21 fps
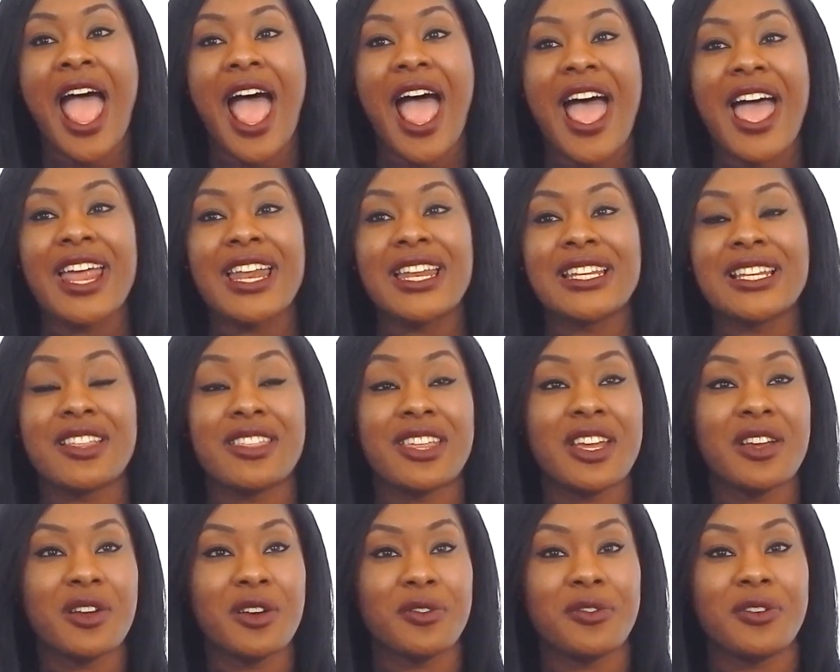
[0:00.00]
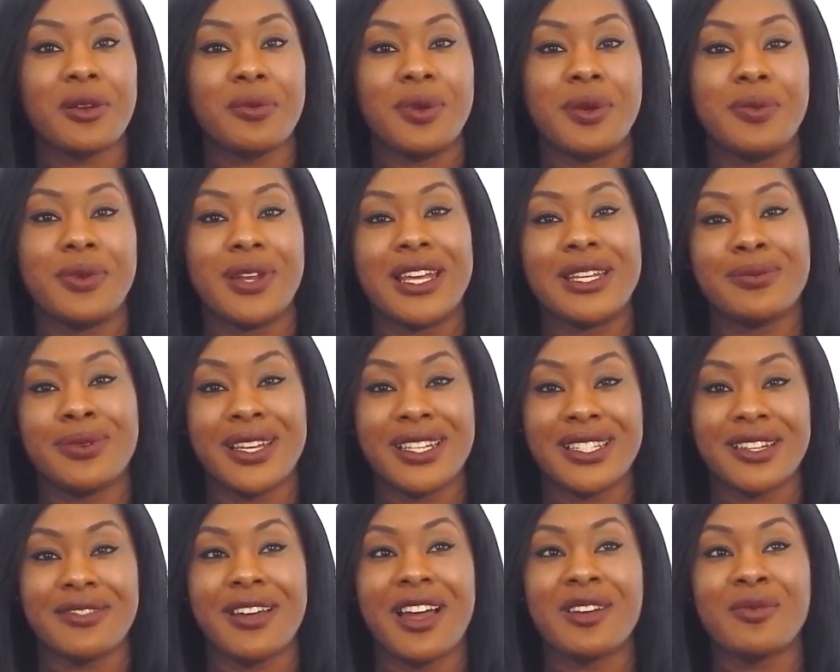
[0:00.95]
and I thank God for the people that He's
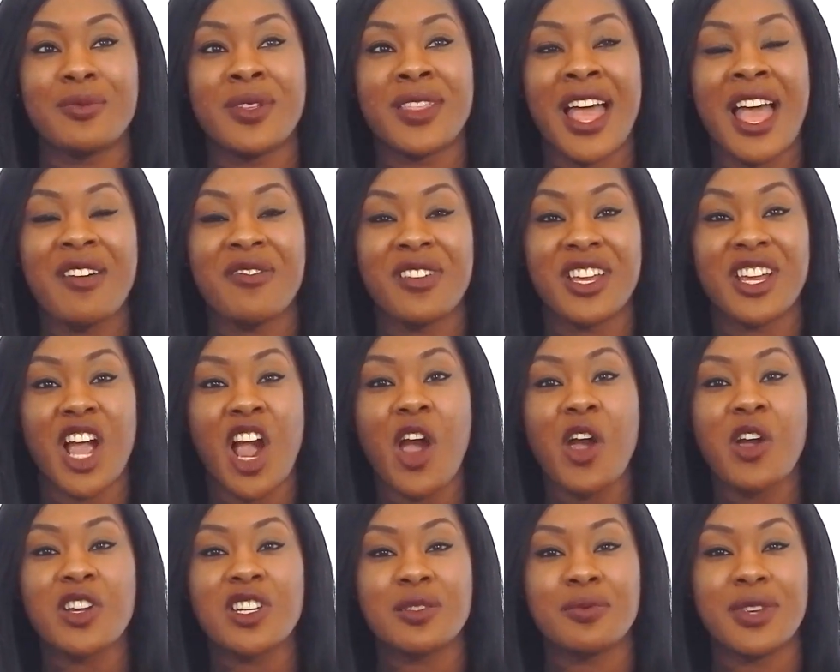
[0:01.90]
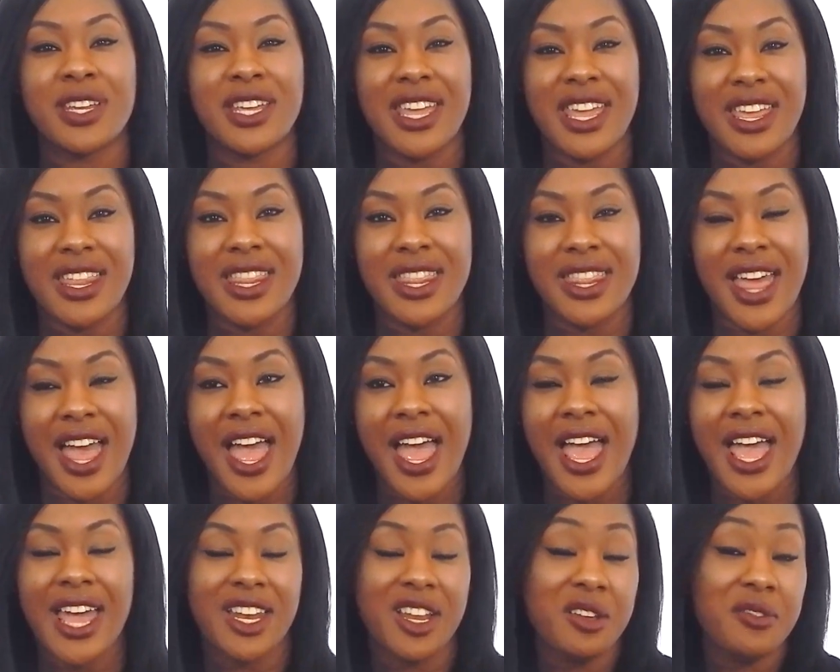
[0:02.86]
placed around me that have encouraged me in
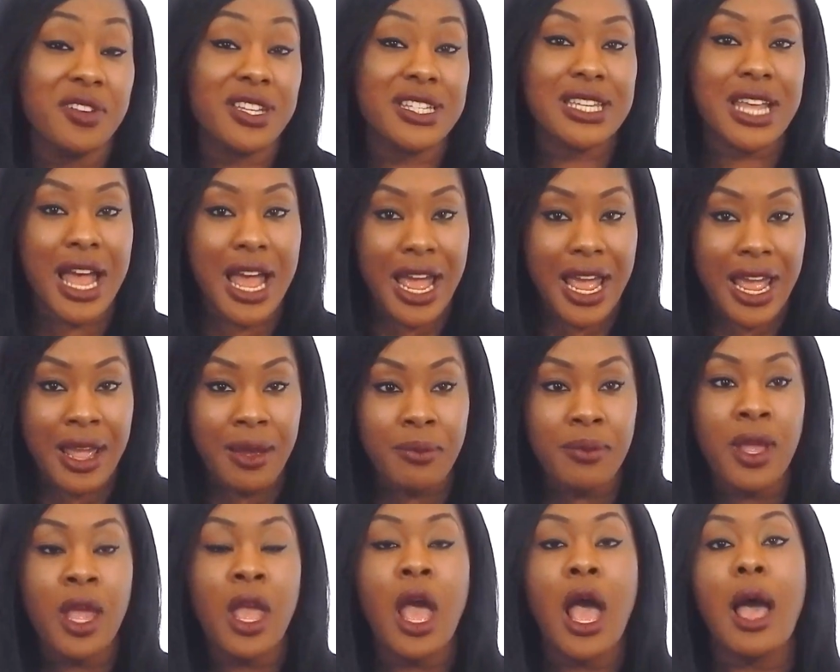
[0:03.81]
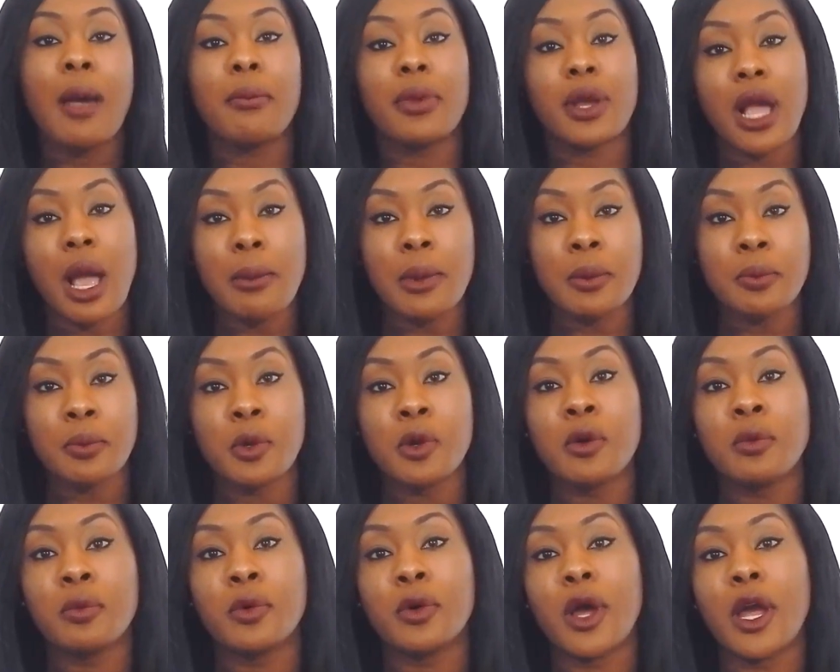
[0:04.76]
that. And over time, I'm becoming
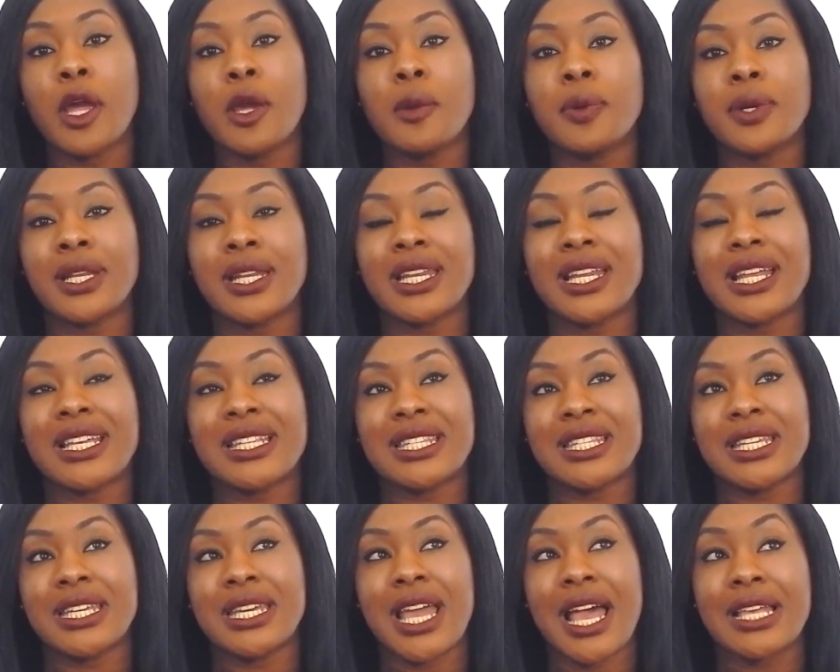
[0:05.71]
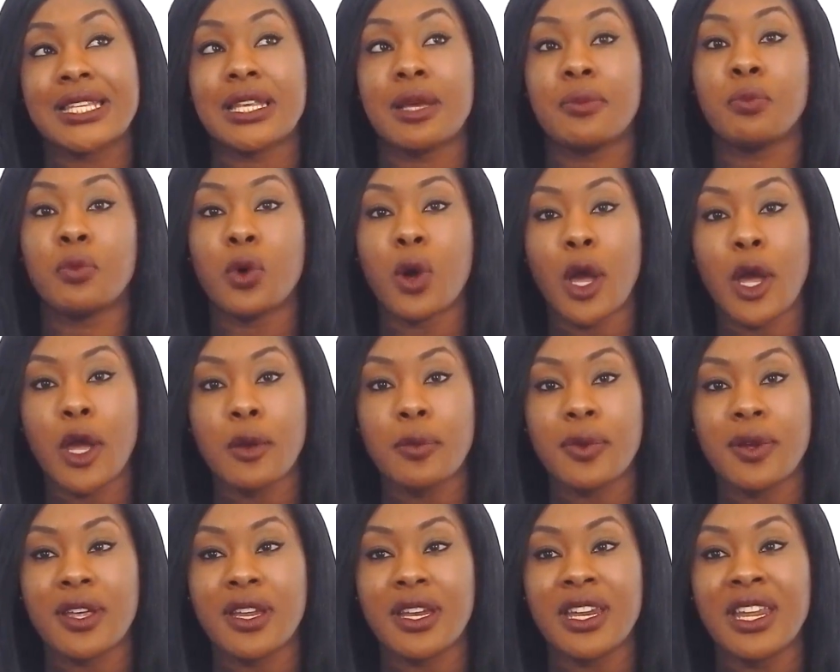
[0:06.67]
more and more open, and I see as I'm more
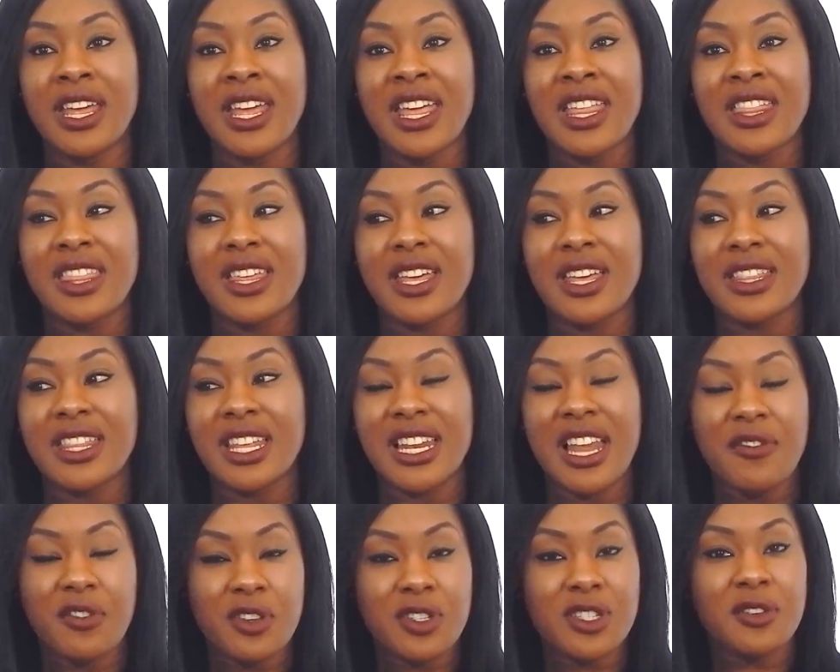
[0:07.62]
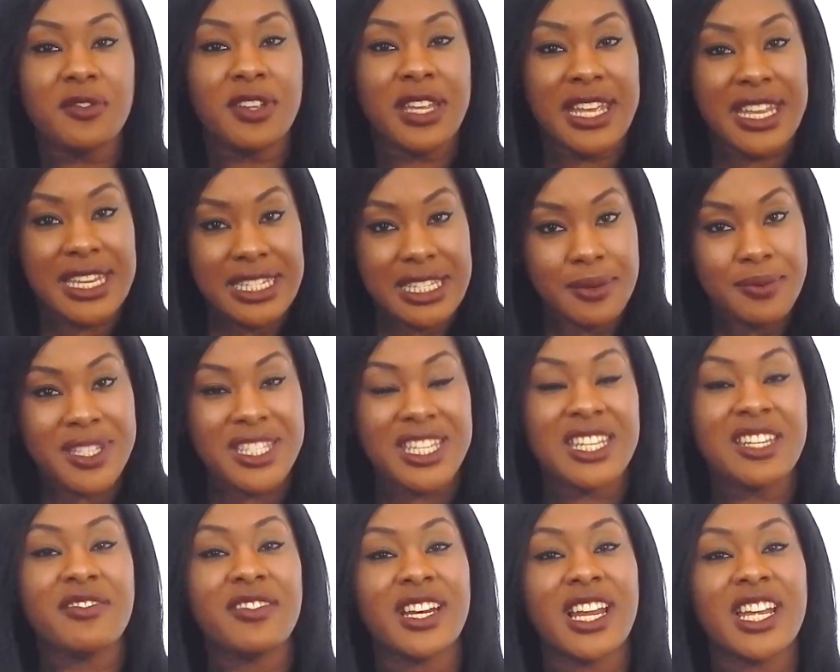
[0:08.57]
open, the levels of
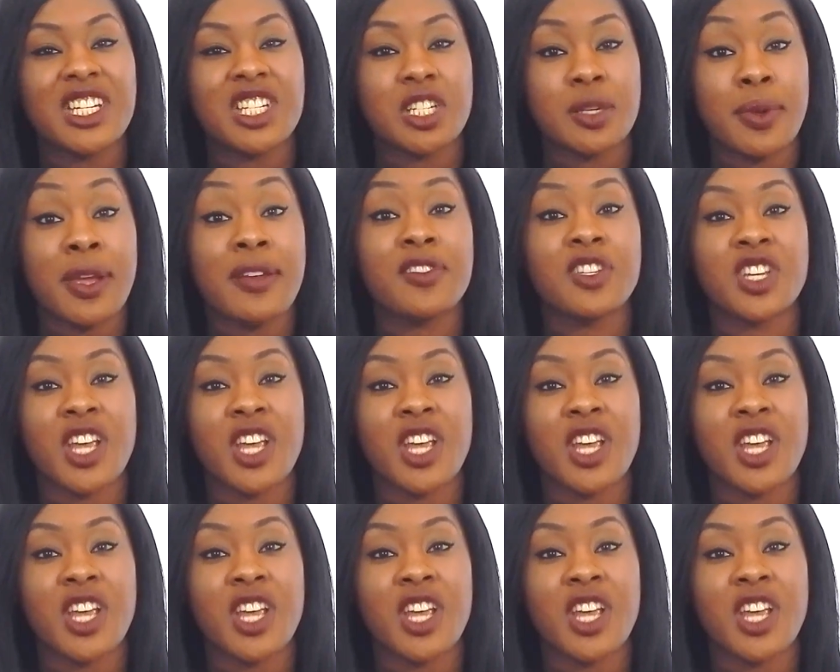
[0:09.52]
intimacy in the relationship have